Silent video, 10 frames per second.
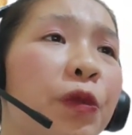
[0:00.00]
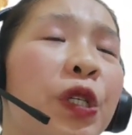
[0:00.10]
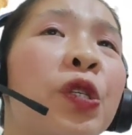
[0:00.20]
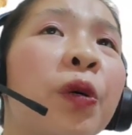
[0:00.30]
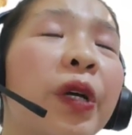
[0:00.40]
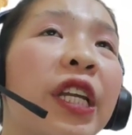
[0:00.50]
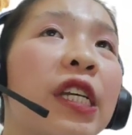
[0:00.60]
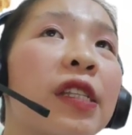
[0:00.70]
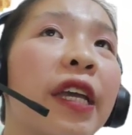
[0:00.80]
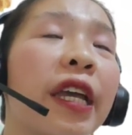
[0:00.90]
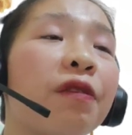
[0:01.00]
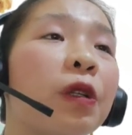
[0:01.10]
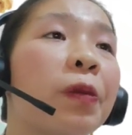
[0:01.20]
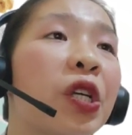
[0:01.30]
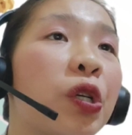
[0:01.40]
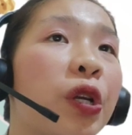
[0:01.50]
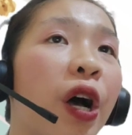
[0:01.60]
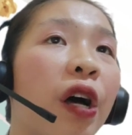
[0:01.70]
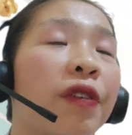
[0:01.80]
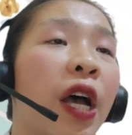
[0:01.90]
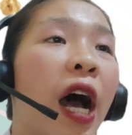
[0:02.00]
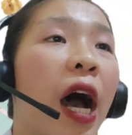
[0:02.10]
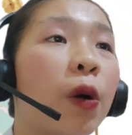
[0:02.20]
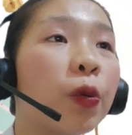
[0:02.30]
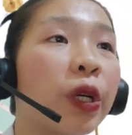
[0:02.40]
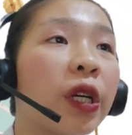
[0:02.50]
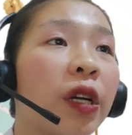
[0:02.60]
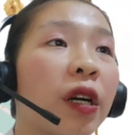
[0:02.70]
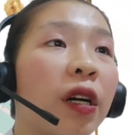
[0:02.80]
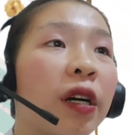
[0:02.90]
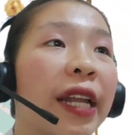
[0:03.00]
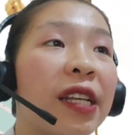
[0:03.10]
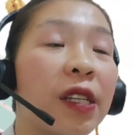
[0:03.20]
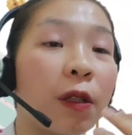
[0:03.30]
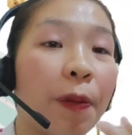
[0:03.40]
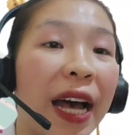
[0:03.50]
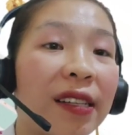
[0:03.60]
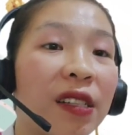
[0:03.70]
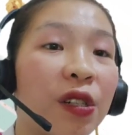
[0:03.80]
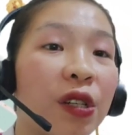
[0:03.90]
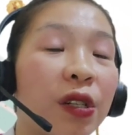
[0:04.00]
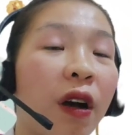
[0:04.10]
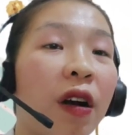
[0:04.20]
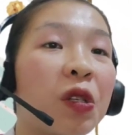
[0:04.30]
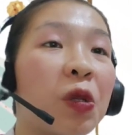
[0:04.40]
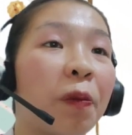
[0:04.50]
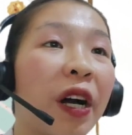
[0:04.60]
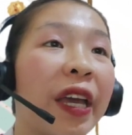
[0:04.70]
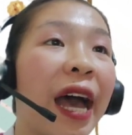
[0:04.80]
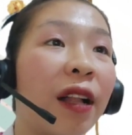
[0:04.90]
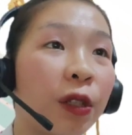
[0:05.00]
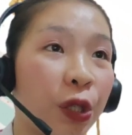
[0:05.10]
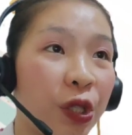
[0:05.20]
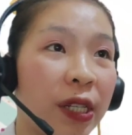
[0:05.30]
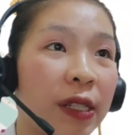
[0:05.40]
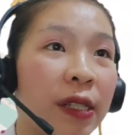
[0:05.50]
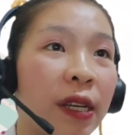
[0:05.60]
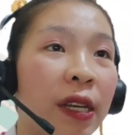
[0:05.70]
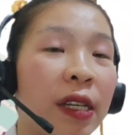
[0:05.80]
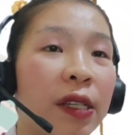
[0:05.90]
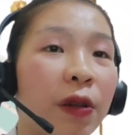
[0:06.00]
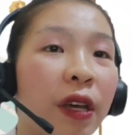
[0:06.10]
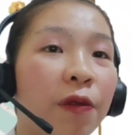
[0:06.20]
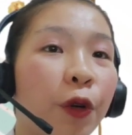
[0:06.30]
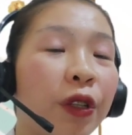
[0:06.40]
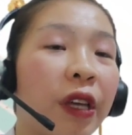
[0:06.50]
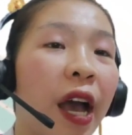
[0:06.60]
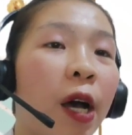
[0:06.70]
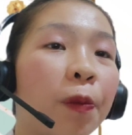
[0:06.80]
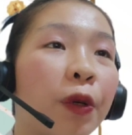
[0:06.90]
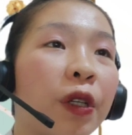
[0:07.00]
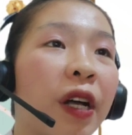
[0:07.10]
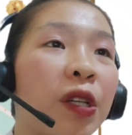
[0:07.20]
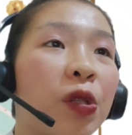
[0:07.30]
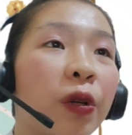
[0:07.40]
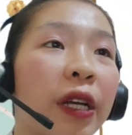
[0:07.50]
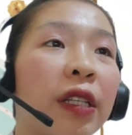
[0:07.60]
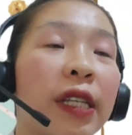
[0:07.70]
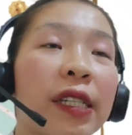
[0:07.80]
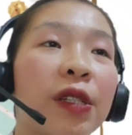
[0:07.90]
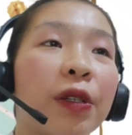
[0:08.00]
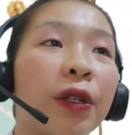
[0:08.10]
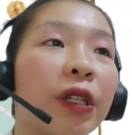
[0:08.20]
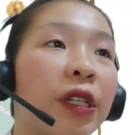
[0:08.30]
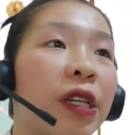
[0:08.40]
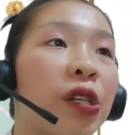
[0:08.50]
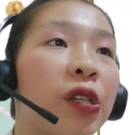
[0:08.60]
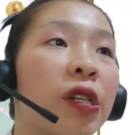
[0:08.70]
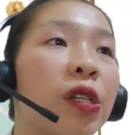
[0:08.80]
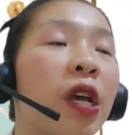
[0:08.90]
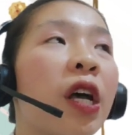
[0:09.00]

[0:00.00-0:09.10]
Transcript: So it is the inflammation of our nasal passages caused by allergens. So then for the upper gastrointestinal conditions,